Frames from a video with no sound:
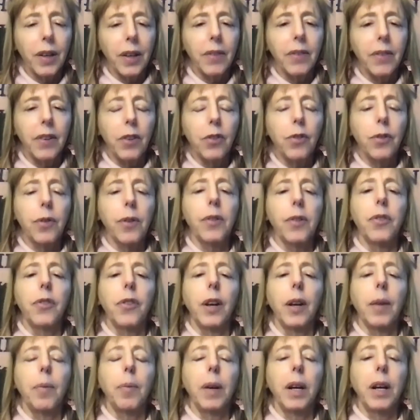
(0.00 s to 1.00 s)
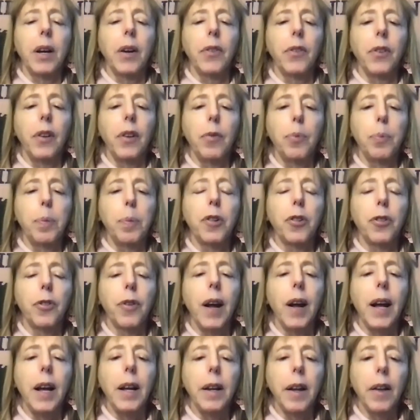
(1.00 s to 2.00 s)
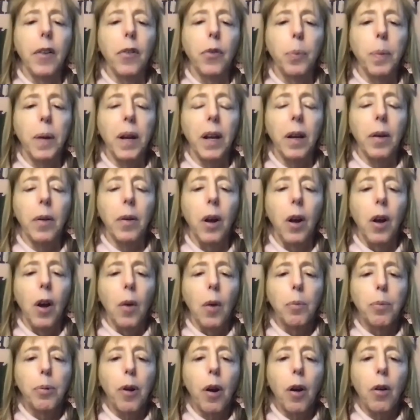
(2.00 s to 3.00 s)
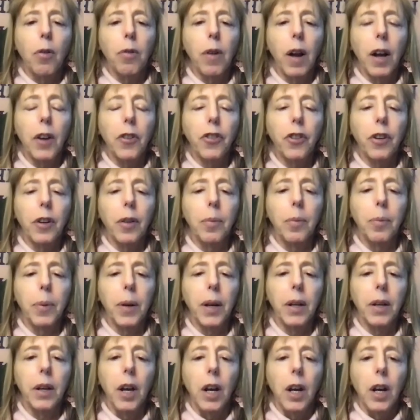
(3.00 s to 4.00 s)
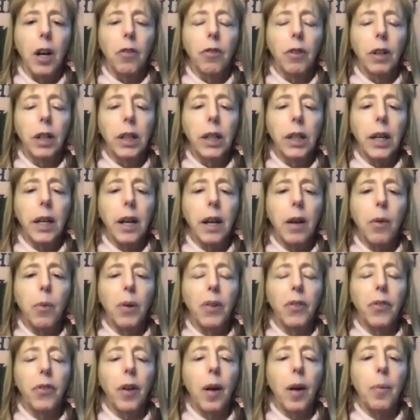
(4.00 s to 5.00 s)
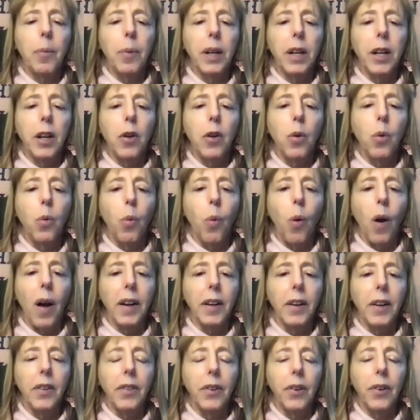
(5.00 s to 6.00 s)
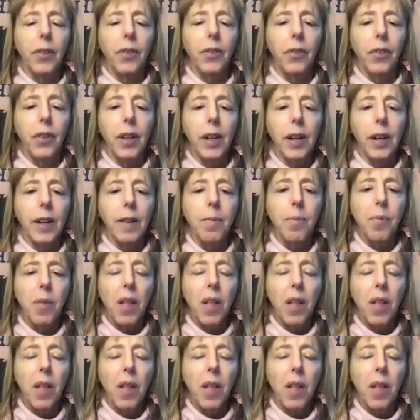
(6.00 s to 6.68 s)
It's interesting because he's portrayed as being pro-Russian, but really he was somebody who wanted to see